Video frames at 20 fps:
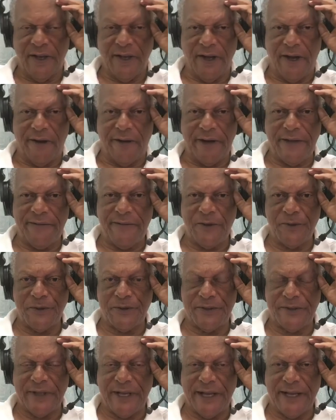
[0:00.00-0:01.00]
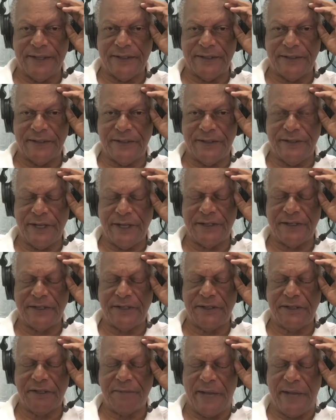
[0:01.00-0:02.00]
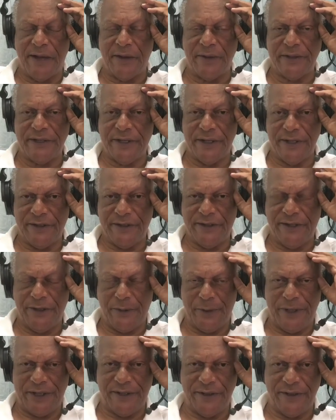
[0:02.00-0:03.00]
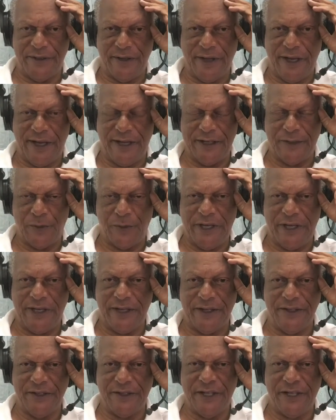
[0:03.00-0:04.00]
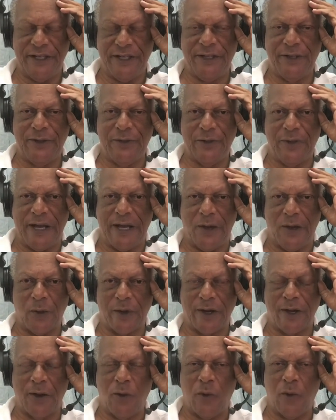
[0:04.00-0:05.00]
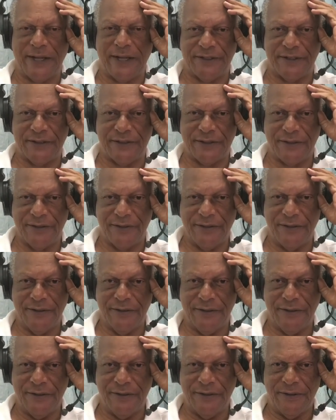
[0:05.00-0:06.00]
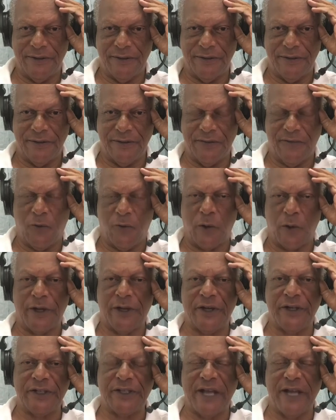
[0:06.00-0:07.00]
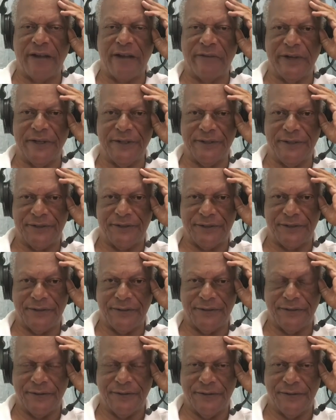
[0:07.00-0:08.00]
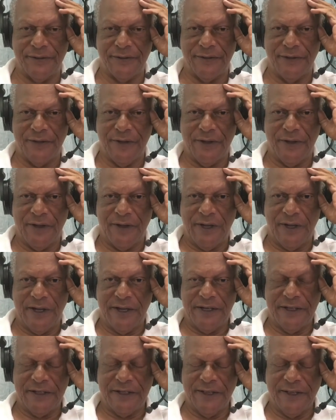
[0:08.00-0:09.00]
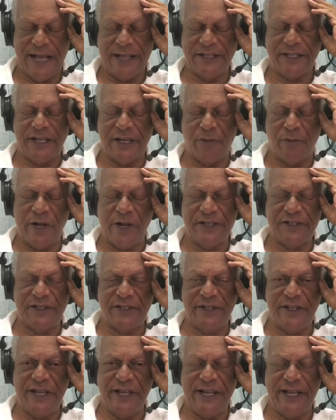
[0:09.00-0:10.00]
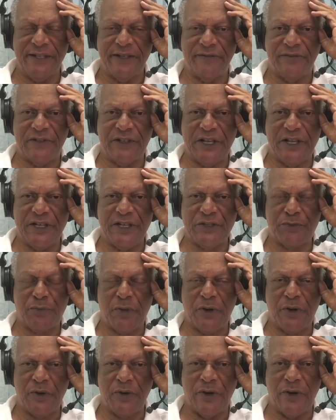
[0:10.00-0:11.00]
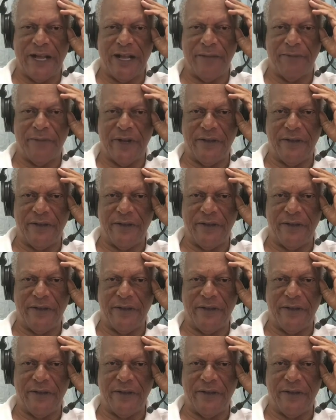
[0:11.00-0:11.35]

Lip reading: Alrighty, folks, that's just about gonna do it as we continue our quest for good governance. That's going to bring us to the end of today's program.